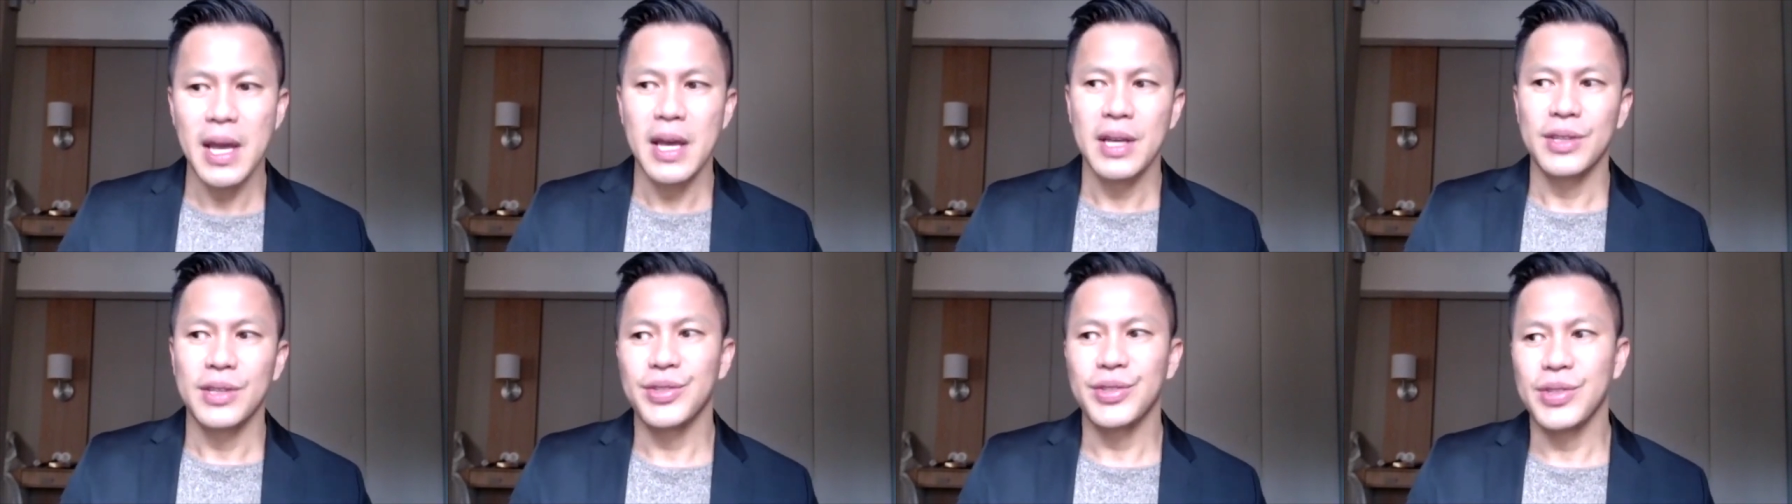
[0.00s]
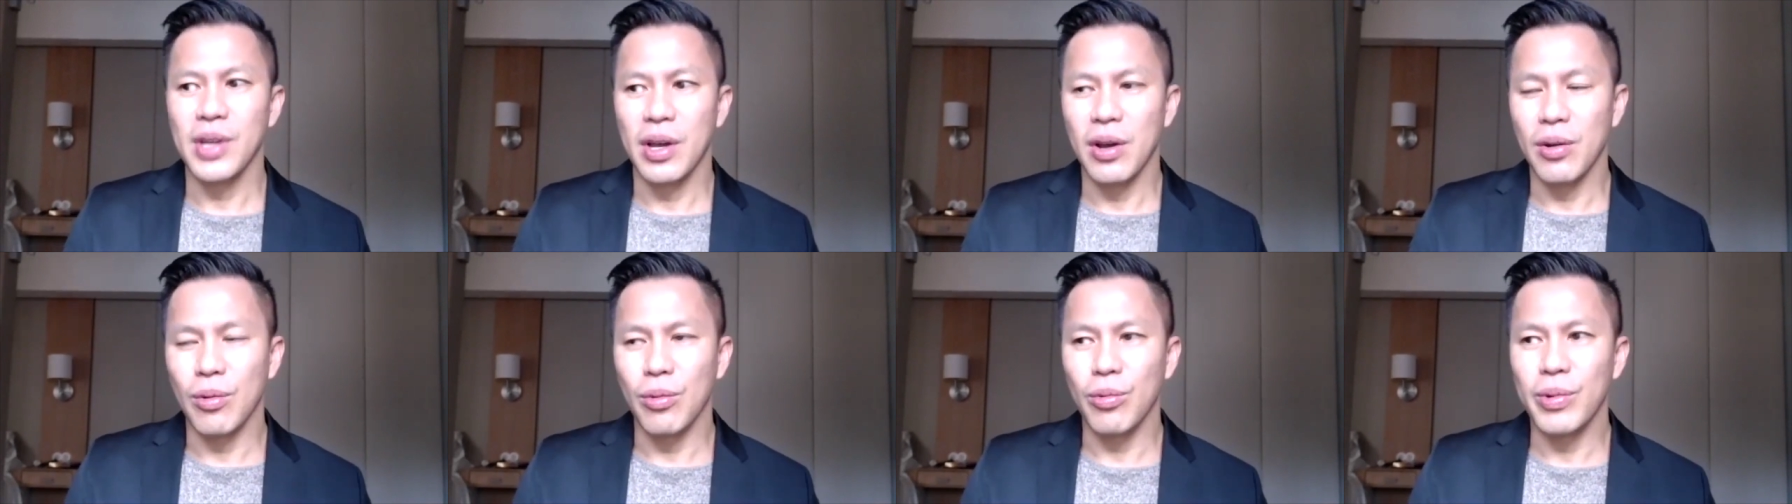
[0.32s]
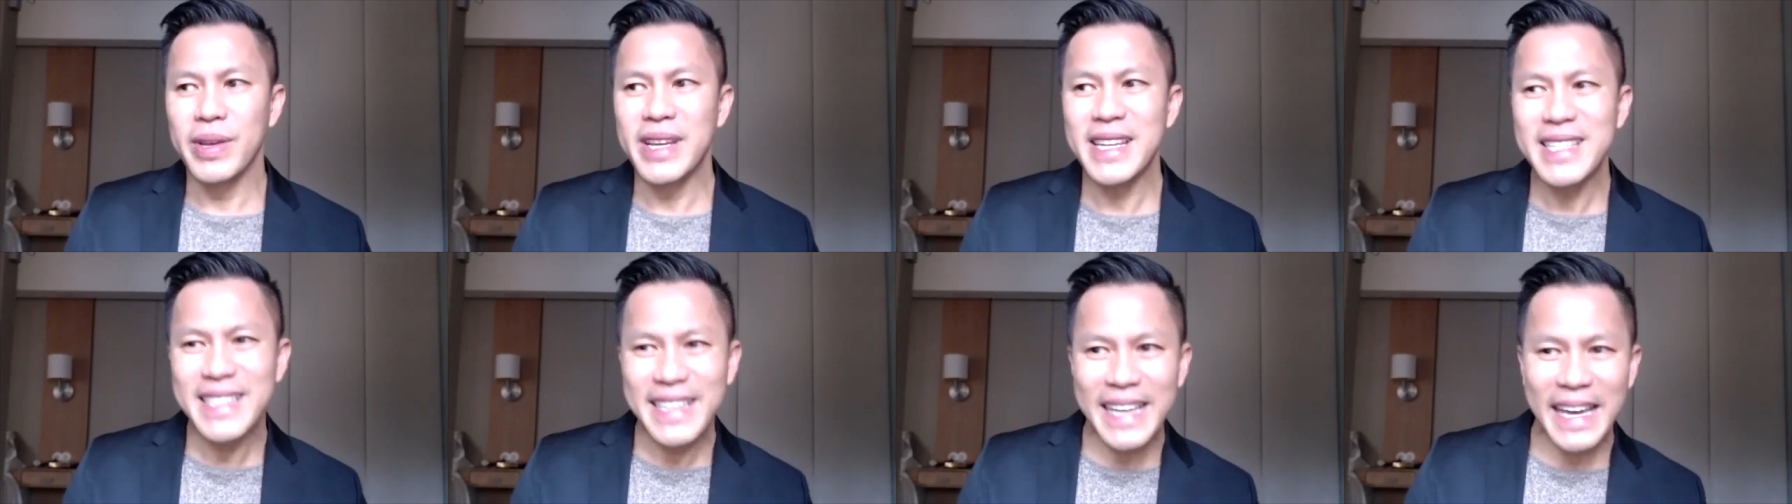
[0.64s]
So we
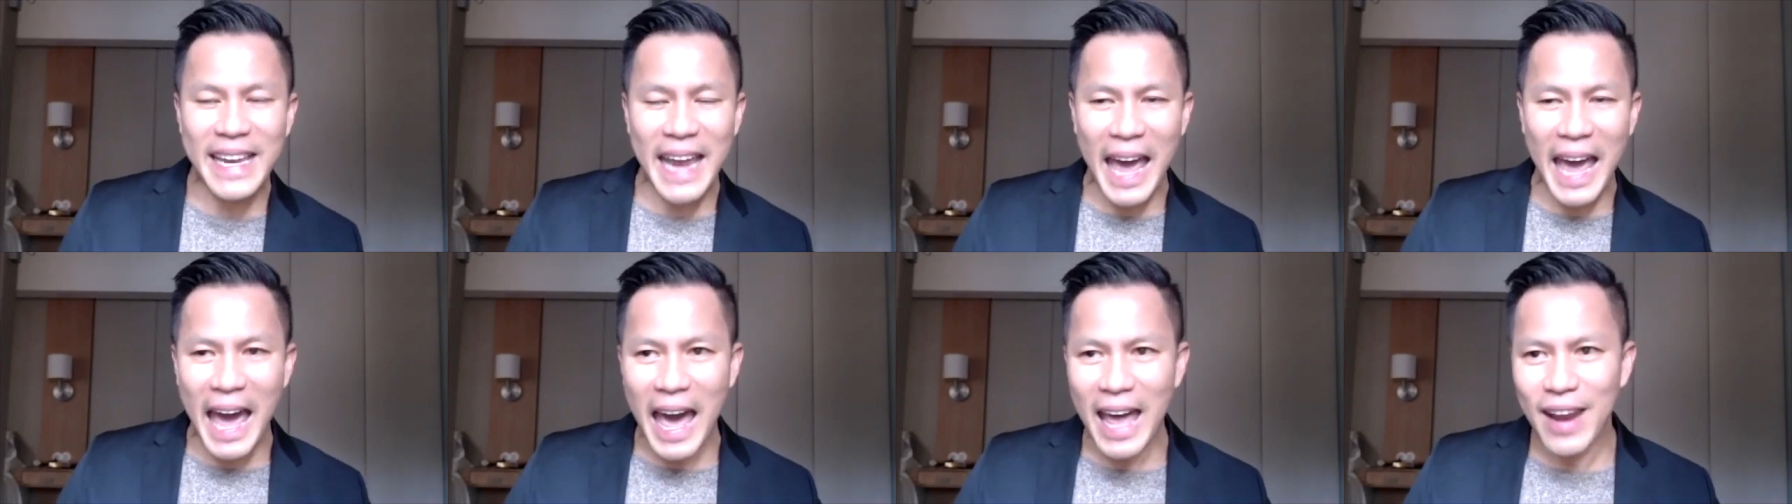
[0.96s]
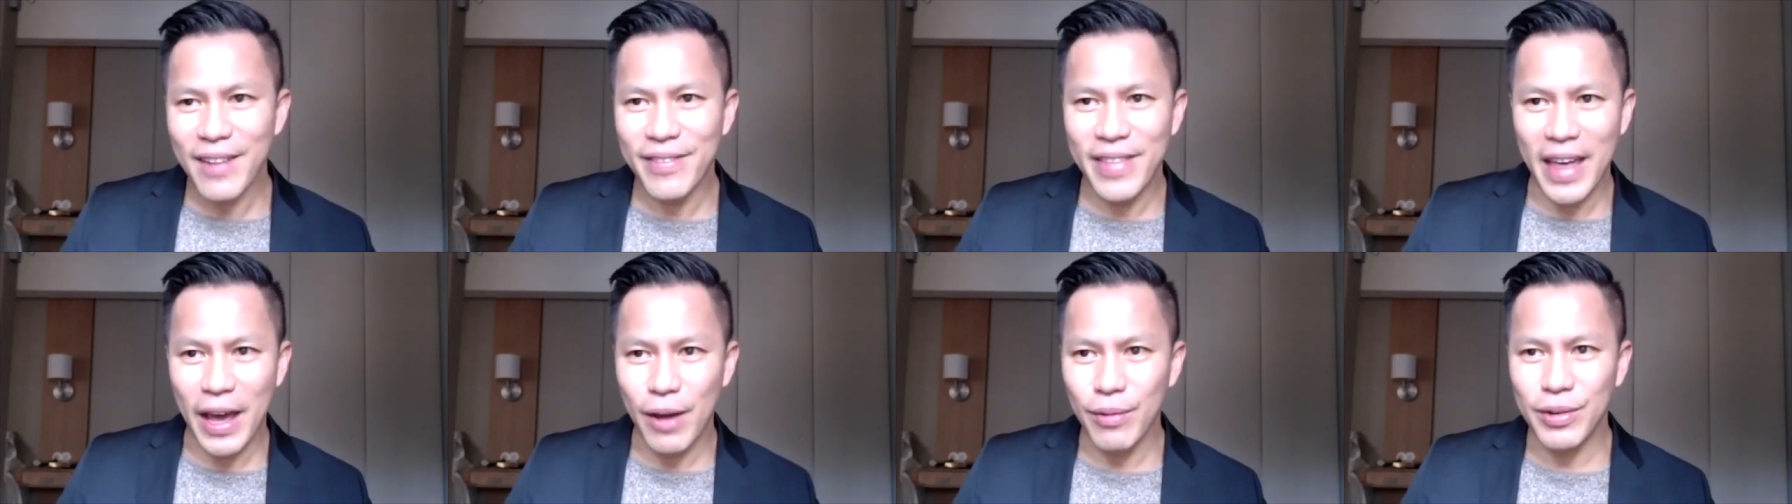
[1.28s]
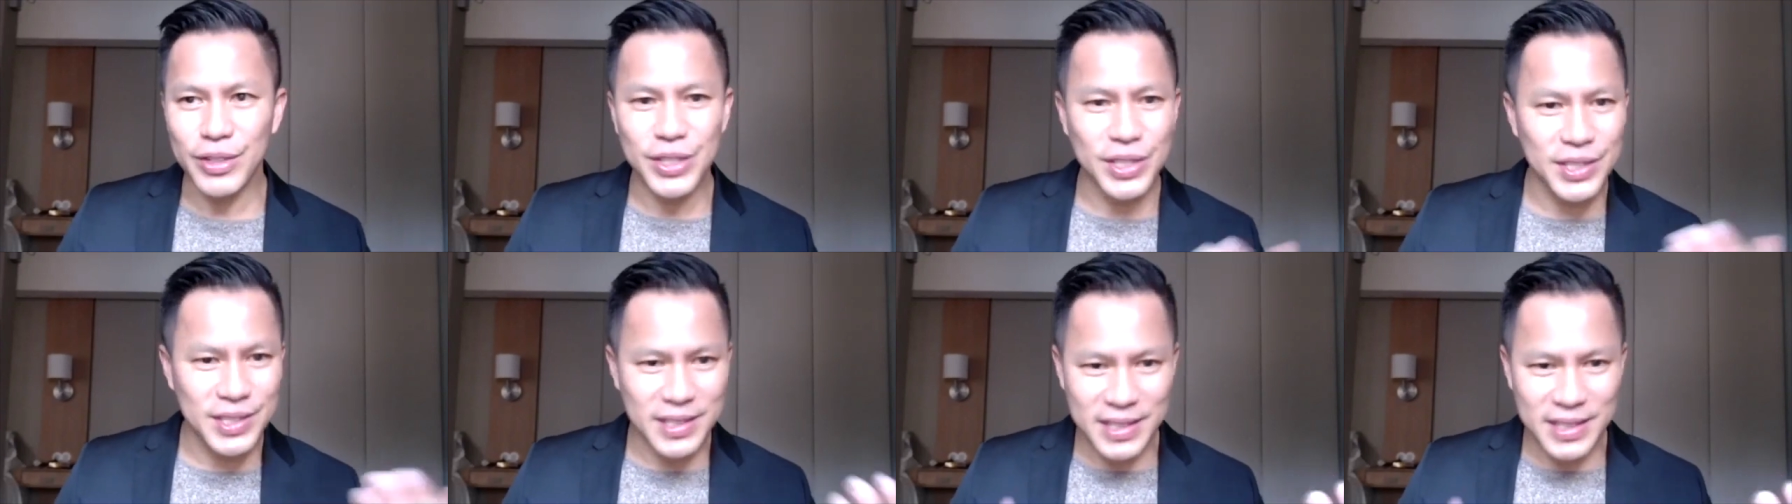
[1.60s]
need to get out of that,
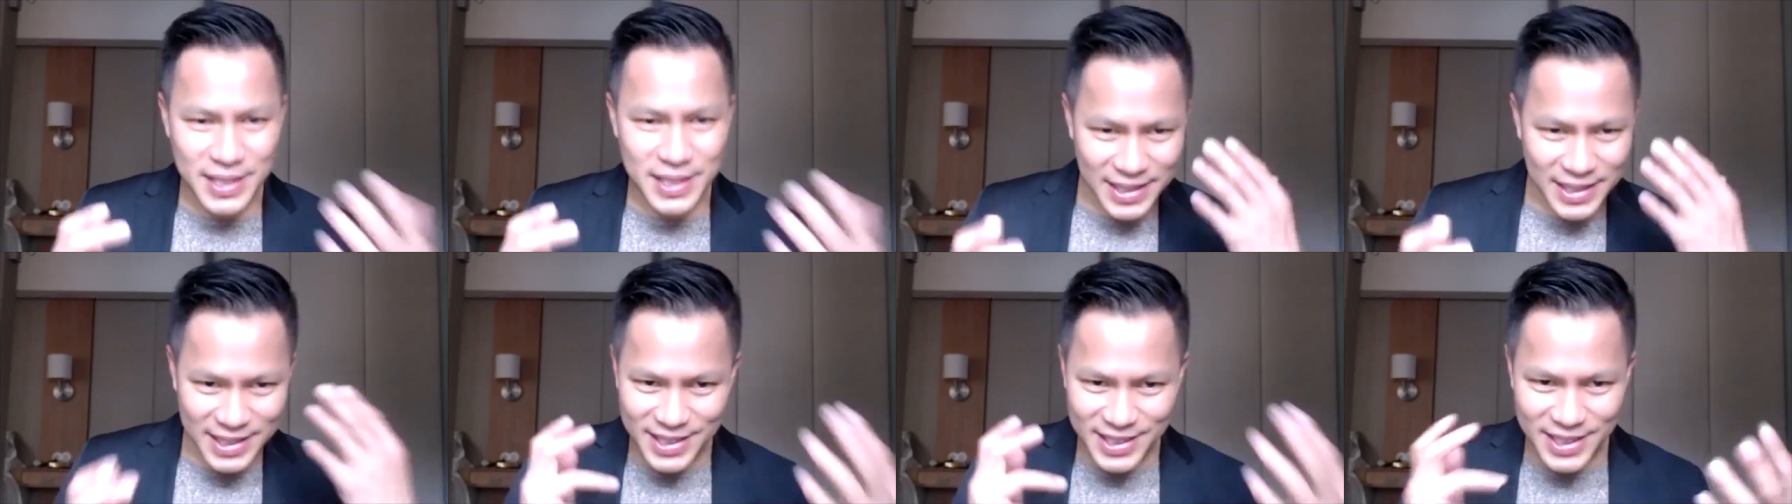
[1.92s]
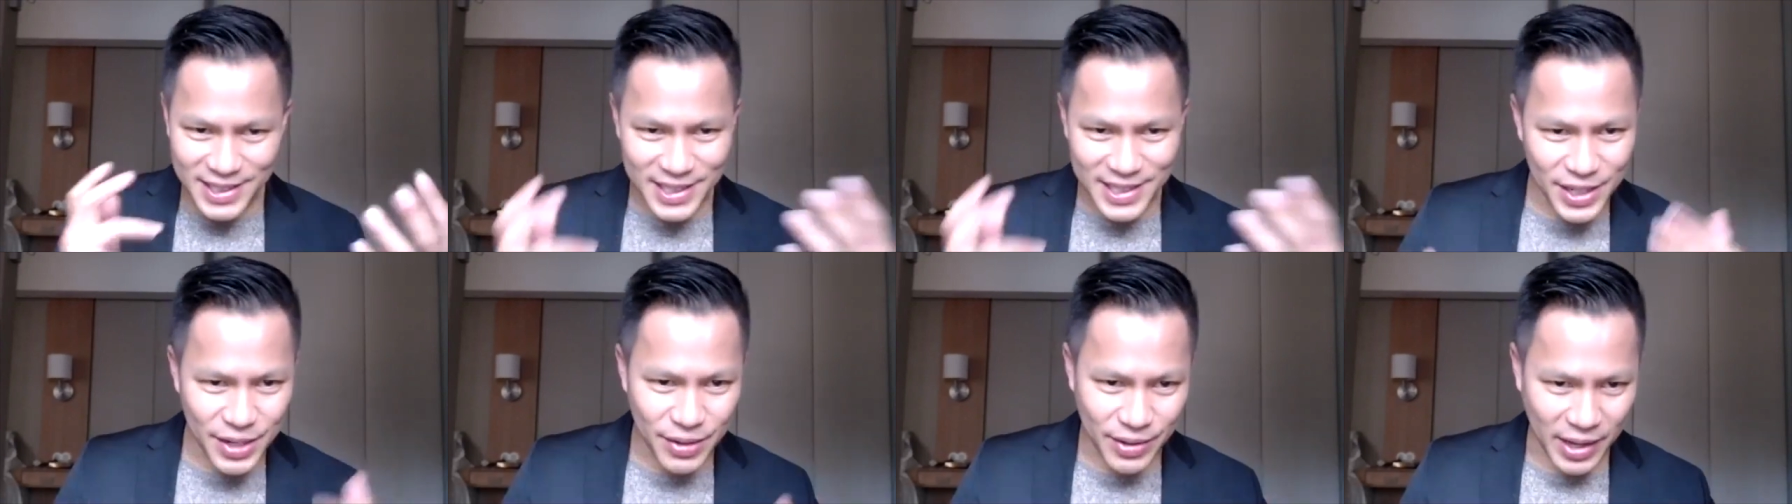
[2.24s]
which is this casino